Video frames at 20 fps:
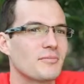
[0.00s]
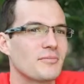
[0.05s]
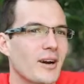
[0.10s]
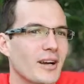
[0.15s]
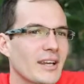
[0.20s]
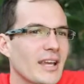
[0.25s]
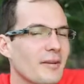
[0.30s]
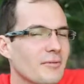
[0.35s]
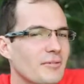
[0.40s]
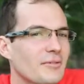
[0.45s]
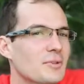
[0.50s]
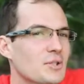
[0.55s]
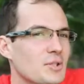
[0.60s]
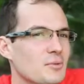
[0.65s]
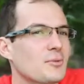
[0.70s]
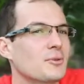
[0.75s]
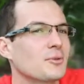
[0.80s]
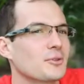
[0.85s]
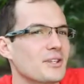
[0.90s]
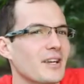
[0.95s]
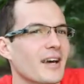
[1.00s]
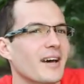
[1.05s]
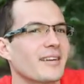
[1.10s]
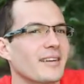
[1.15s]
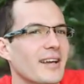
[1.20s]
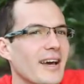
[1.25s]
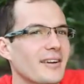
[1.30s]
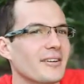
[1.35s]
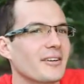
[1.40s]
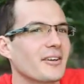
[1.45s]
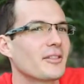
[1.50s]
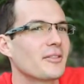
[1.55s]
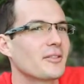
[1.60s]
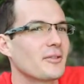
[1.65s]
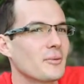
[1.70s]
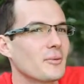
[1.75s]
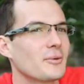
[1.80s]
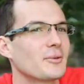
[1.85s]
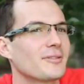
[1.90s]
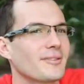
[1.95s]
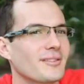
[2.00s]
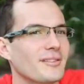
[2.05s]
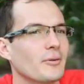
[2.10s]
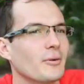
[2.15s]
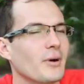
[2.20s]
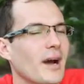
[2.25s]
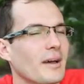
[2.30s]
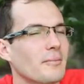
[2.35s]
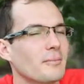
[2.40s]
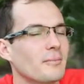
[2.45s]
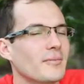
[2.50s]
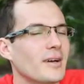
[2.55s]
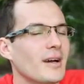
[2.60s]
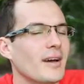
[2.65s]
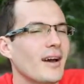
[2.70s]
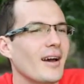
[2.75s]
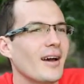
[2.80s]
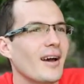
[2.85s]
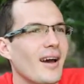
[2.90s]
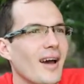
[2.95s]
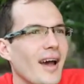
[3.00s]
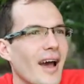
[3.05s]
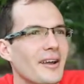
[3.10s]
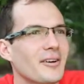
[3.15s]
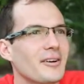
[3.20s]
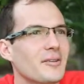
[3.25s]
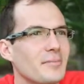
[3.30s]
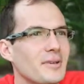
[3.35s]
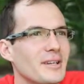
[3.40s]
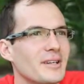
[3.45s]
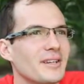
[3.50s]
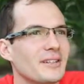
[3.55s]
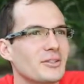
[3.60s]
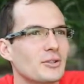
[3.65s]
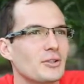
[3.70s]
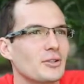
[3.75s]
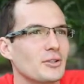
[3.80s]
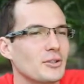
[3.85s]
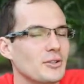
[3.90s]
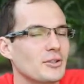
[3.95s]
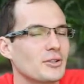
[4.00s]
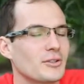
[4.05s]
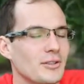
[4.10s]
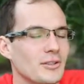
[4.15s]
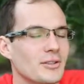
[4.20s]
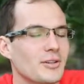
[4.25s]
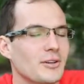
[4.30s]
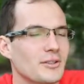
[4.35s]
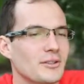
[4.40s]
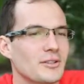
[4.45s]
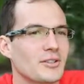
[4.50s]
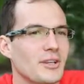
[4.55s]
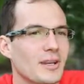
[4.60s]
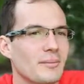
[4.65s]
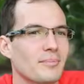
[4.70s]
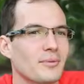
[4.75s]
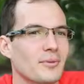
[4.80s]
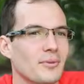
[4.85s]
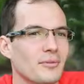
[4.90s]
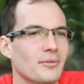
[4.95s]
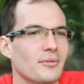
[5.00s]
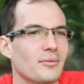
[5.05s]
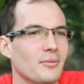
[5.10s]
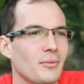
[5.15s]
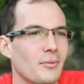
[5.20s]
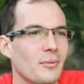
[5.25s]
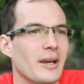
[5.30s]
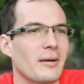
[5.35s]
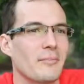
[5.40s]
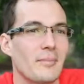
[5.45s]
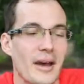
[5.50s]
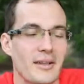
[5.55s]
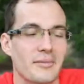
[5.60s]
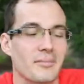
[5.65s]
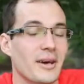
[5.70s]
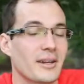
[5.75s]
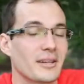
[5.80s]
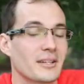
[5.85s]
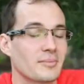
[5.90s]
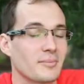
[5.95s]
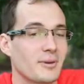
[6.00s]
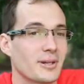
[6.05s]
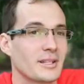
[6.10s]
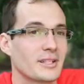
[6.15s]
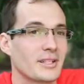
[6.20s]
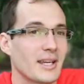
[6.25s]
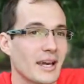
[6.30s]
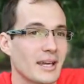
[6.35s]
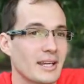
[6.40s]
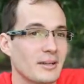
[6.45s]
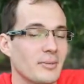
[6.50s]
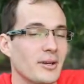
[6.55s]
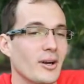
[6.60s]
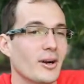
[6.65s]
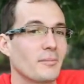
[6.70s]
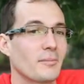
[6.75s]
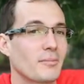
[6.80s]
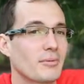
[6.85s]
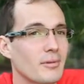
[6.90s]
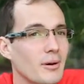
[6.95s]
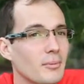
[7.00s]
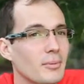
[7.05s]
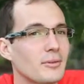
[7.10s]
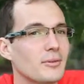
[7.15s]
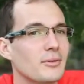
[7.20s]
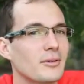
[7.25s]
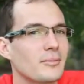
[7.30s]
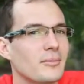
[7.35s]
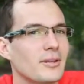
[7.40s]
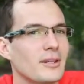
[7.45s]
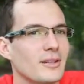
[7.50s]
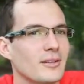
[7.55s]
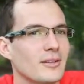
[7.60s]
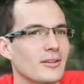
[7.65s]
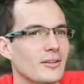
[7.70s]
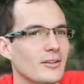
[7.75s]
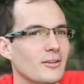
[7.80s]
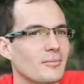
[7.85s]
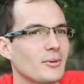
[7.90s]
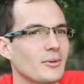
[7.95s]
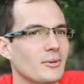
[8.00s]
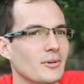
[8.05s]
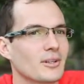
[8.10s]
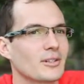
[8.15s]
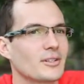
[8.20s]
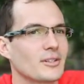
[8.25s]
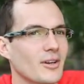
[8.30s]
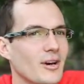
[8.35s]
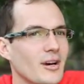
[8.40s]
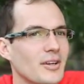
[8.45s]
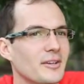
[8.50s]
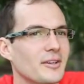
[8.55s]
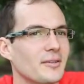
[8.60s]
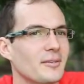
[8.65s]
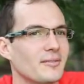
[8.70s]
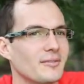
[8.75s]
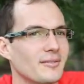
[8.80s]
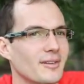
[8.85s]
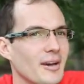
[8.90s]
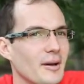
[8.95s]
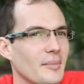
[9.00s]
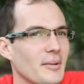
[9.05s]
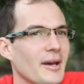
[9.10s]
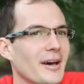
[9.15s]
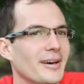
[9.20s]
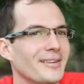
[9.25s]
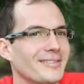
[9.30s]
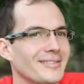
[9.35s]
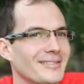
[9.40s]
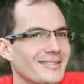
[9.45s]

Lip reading: came from a small town, and had I thought or had I been introduced to the concept of where mathematics might take me, I probably would have been a lot more excited about